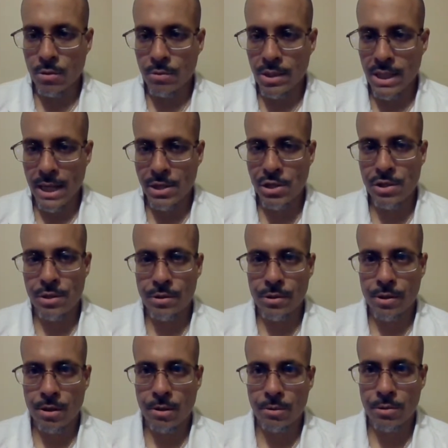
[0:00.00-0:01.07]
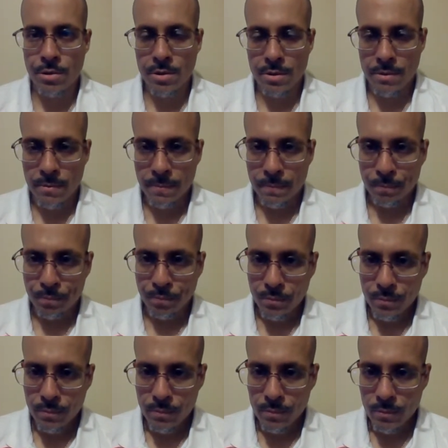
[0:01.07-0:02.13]
own section under culture,
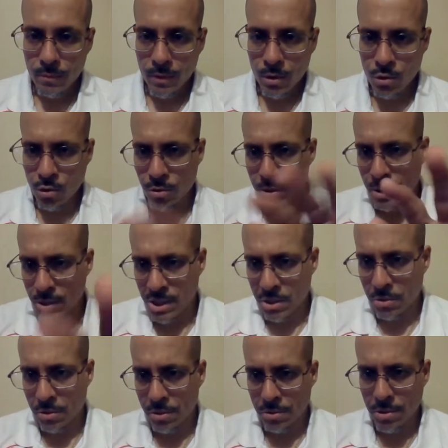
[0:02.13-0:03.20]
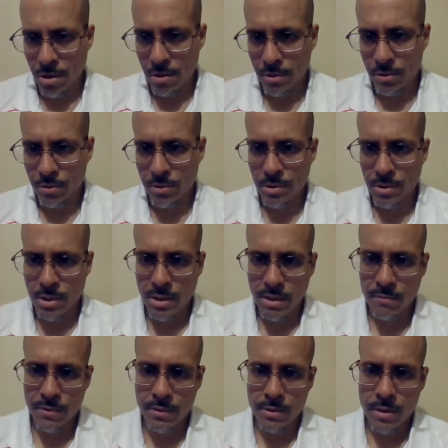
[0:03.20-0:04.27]
so you can see all those articles and
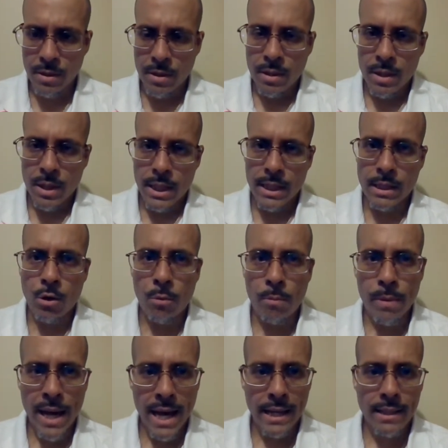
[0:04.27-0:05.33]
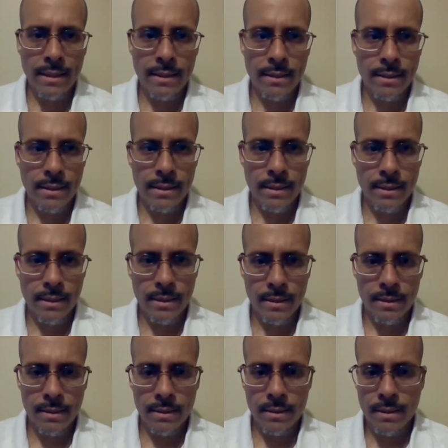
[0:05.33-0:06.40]
stuff, and go back and
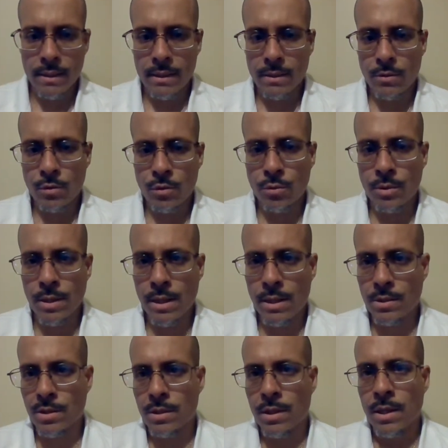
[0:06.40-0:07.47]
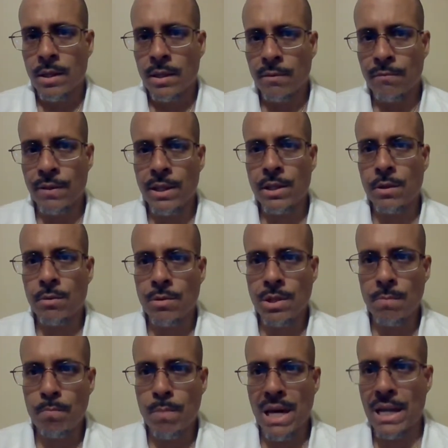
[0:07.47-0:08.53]
do the
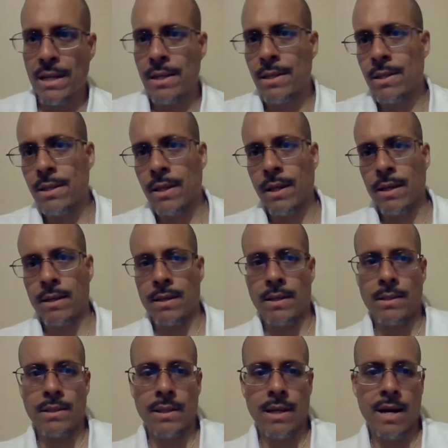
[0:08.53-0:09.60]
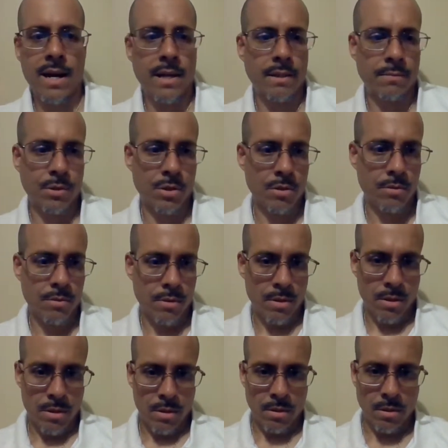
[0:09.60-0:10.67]
videos embedded into the column. So
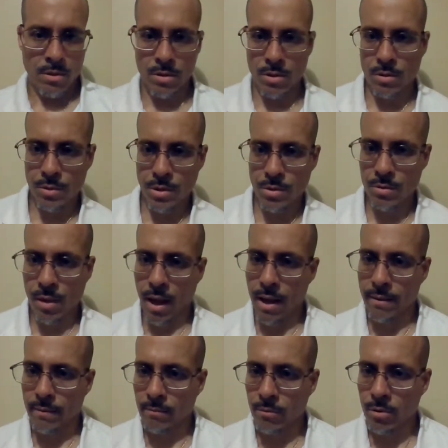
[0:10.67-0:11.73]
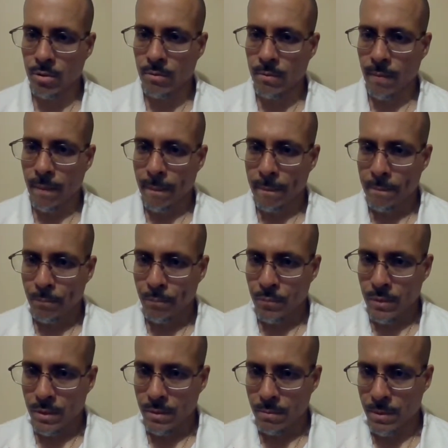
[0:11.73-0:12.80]
you can always do that.
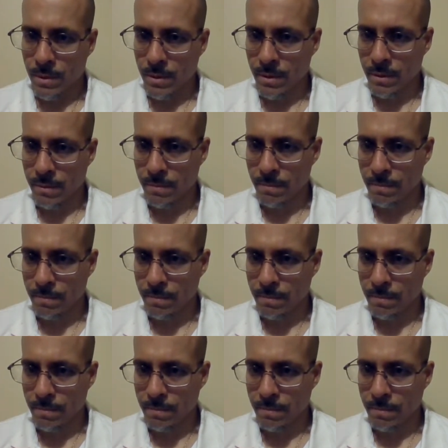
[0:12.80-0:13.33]
But